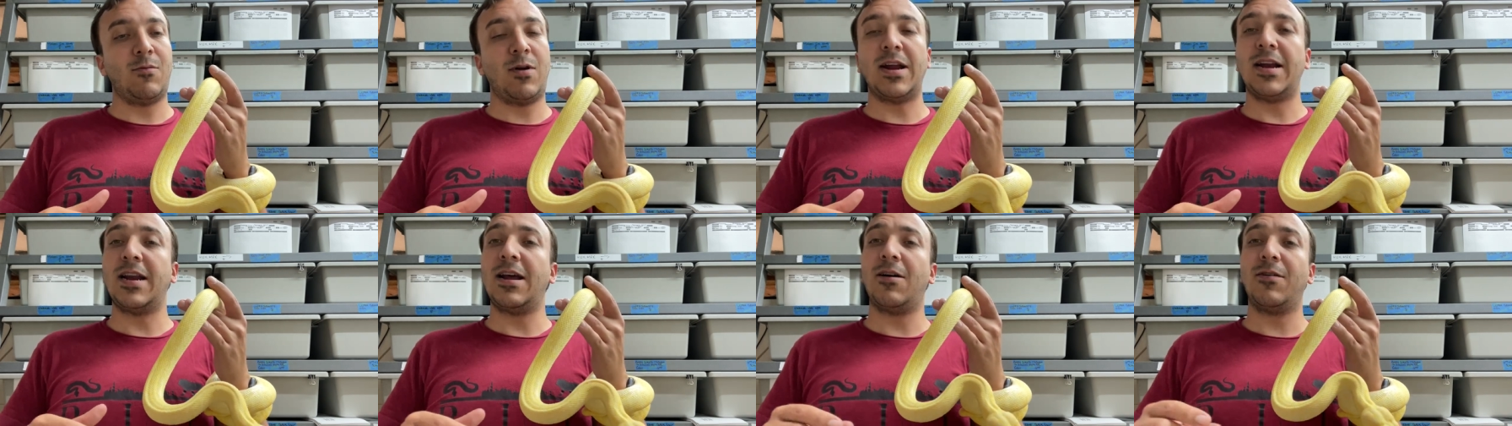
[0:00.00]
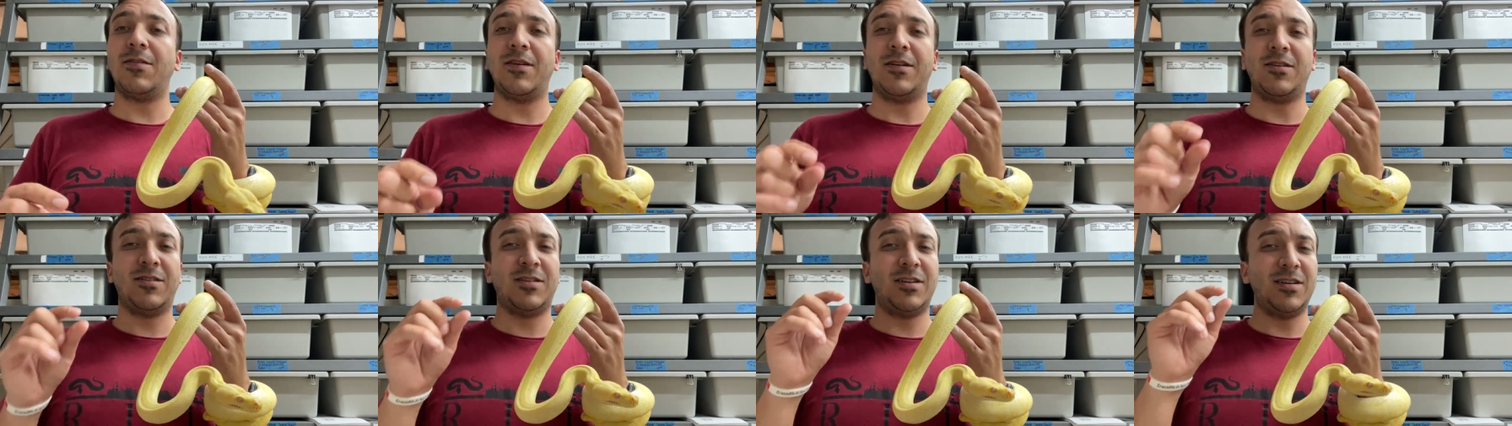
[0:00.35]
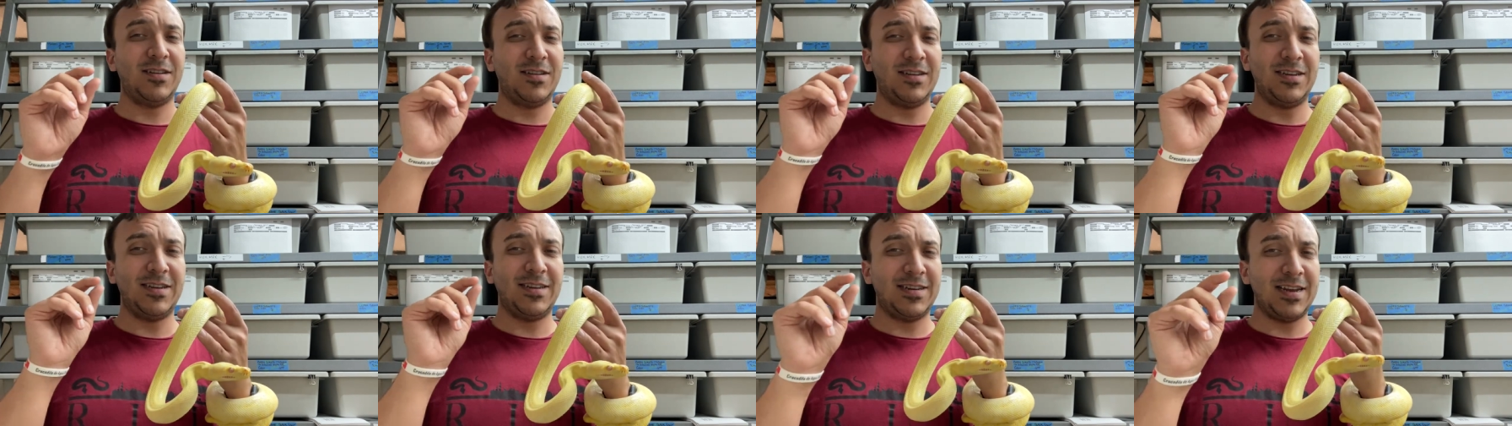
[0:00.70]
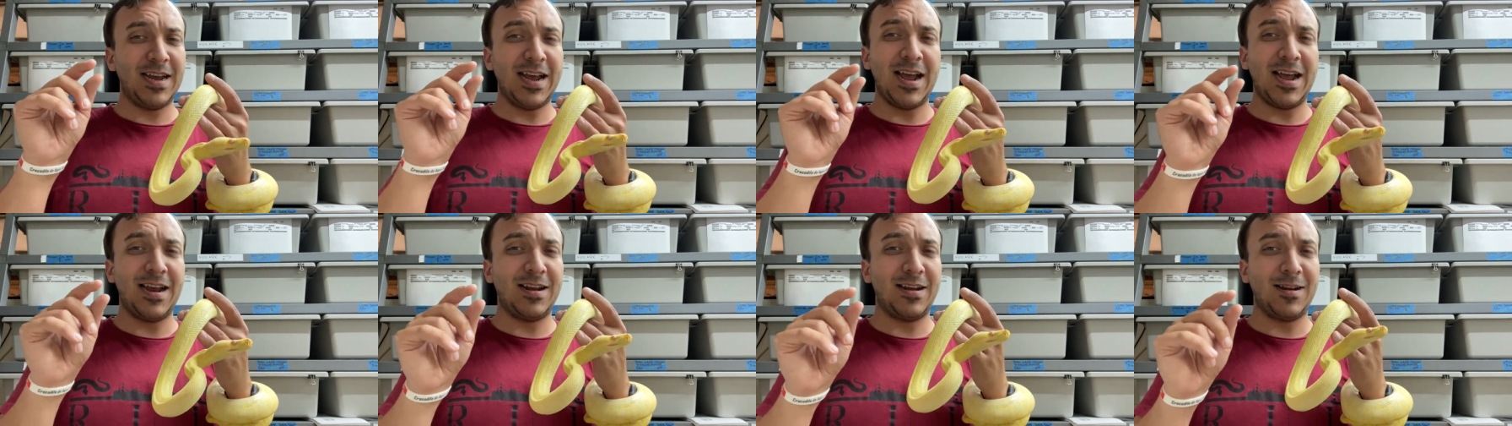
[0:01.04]
right now they're just a
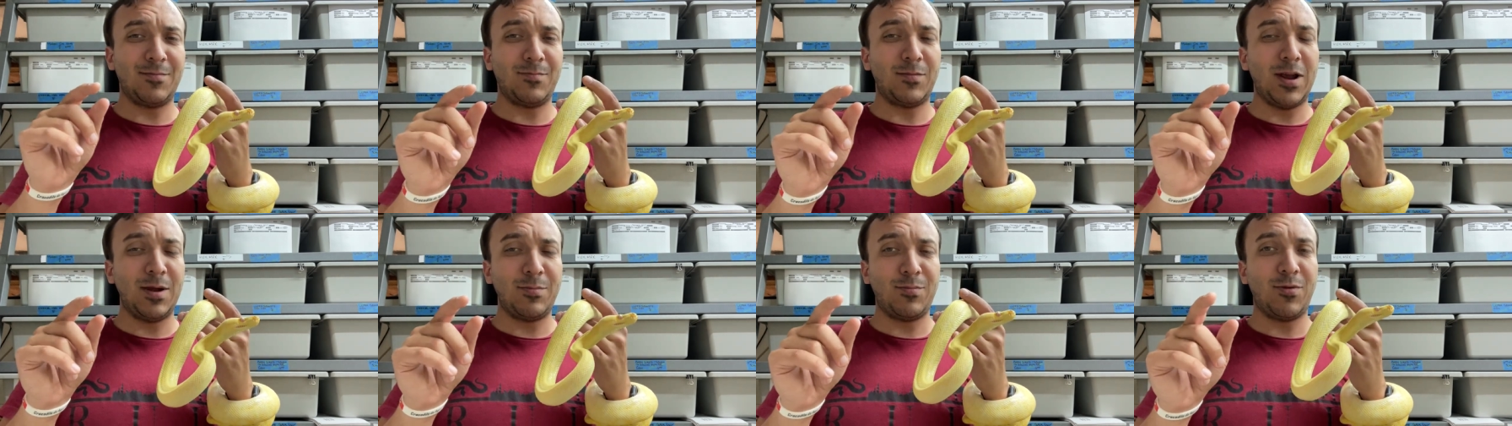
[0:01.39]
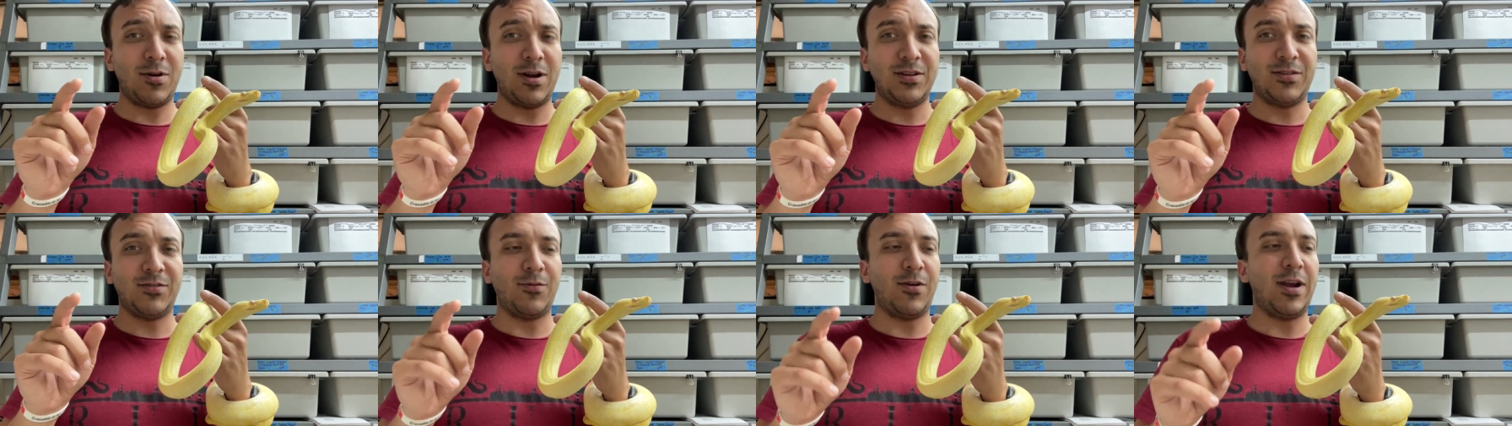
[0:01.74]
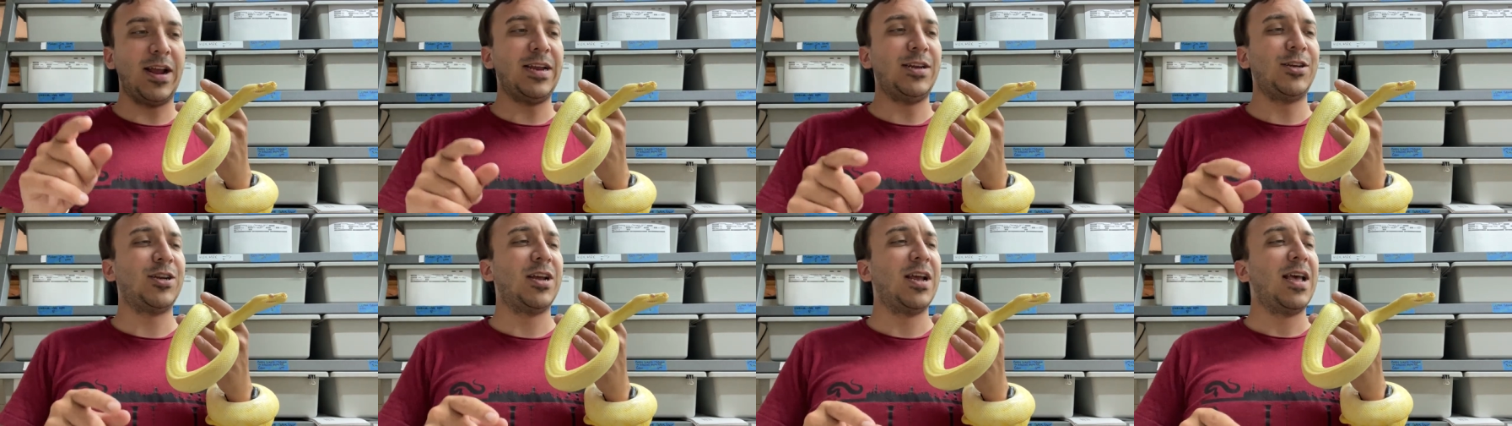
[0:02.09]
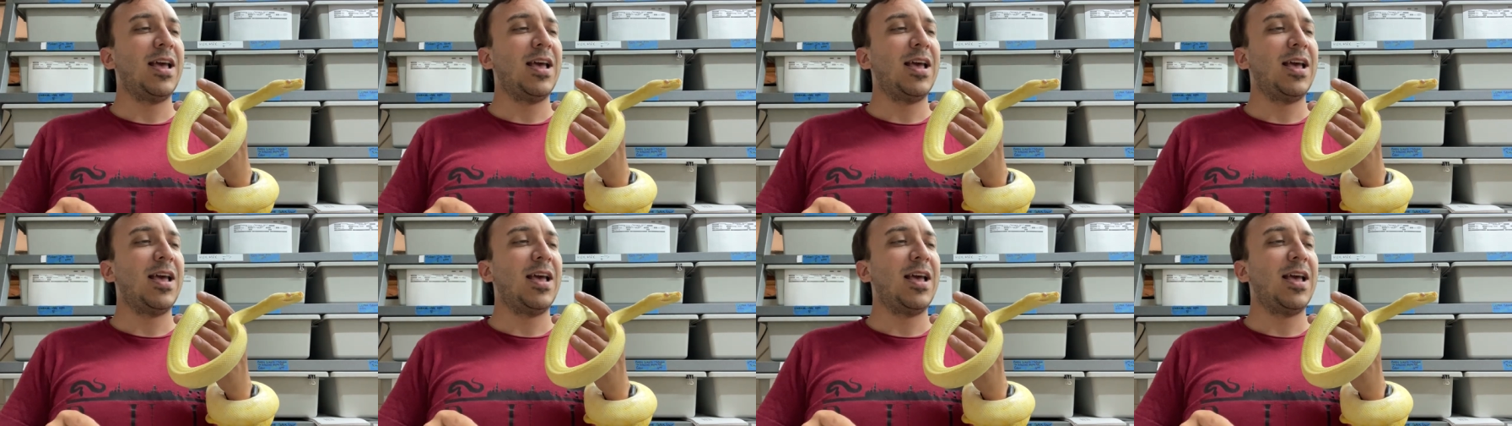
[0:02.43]
tad out of my price range.